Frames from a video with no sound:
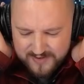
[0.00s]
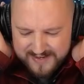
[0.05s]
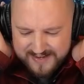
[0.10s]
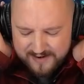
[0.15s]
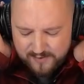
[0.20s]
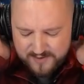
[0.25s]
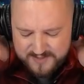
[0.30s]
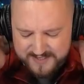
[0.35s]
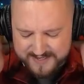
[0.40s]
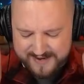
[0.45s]

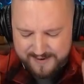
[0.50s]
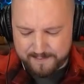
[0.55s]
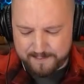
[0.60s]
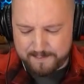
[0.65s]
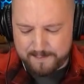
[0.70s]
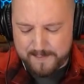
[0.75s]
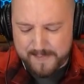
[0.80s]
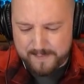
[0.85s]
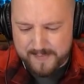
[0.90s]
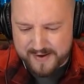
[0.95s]
I was like a,
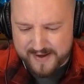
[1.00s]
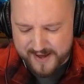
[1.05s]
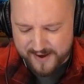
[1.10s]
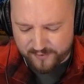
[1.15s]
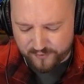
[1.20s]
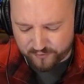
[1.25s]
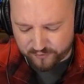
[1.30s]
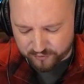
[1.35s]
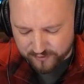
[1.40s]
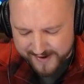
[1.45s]

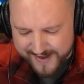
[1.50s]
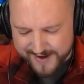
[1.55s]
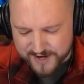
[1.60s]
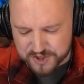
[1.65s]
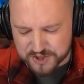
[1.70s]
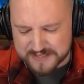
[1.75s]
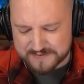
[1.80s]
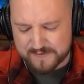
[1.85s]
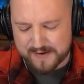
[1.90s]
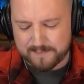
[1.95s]
a
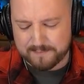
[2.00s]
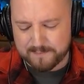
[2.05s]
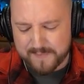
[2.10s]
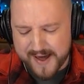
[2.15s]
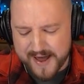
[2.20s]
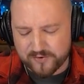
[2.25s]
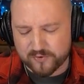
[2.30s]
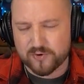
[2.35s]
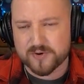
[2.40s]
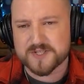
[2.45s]
fraction of a
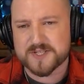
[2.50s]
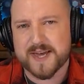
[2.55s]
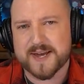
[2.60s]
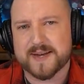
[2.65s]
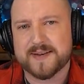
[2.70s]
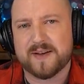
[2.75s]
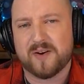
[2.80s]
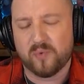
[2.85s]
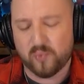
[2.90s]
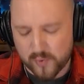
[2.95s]

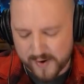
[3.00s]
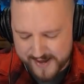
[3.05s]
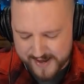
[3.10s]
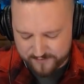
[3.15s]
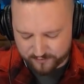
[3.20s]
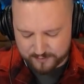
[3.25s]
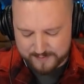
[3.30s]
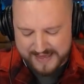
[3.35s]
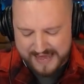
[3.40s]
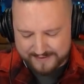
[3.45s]
microsecond
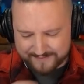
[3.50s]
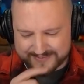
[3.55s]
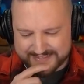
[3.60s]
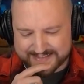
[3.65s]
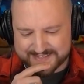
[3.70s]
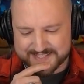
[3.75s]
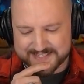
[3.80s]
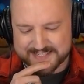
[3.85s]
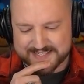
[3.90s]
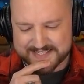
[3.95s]
away from having
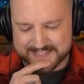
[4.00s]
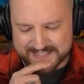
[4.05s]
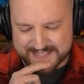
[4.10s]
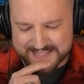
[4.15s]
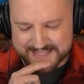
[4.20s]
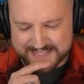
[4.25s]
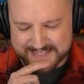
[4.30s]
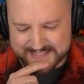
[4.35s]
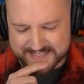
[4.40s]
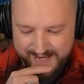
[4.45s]
that
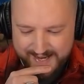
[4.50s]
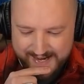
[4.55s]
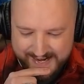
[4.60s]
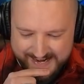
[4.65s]
succeed.